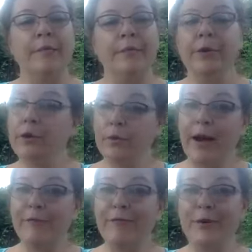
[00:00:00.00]
You
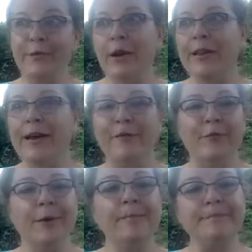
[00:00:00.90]
have one, we all have
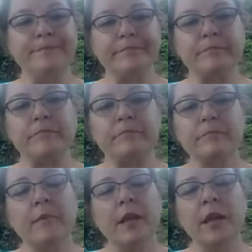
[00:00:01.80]
one.
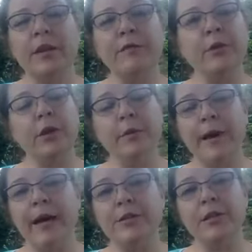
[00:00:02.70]
And if you can
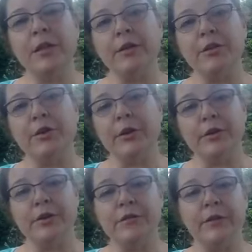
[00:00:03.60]
imagine that your
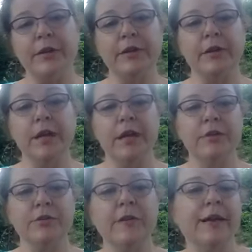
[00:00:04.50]
energy field
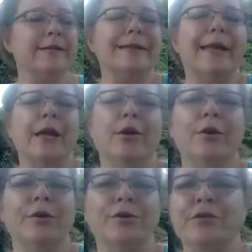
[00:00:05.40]
sort of has
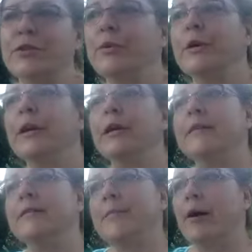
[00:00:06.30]
layers to it,
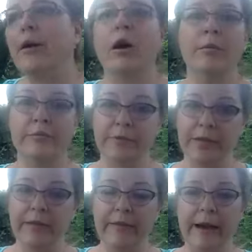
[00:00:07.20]
it's about arm's
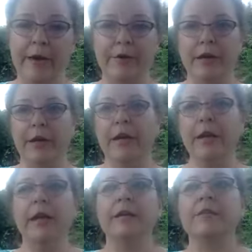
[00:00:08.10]
length out, and it's